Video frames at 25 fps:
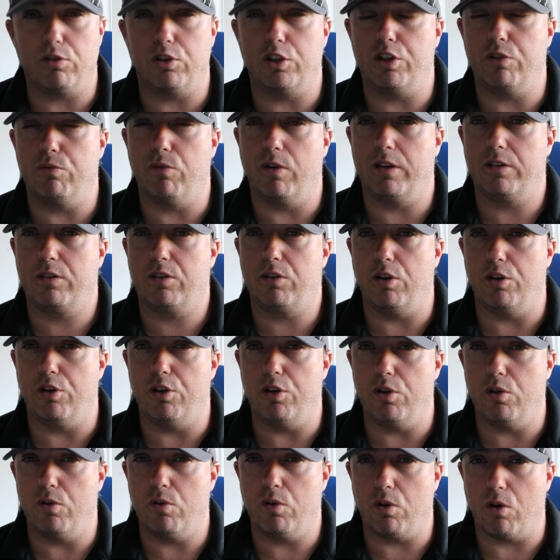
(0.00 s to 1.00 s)
or she wants to
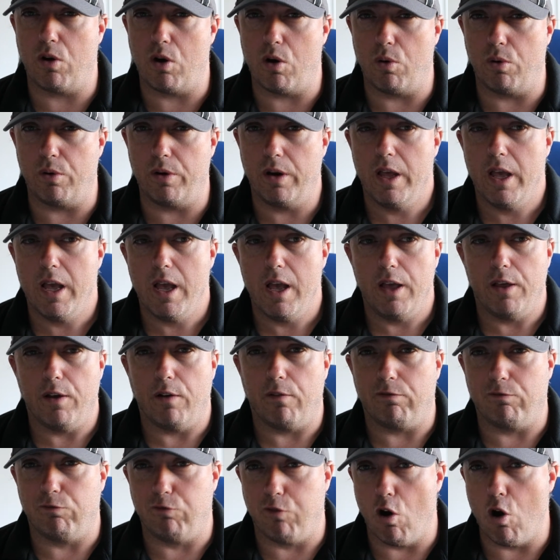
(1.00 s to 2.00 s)
do her own
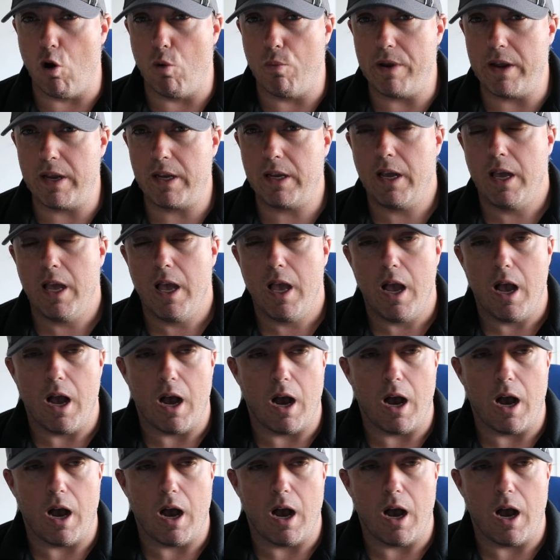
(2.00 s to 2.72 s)
roaming.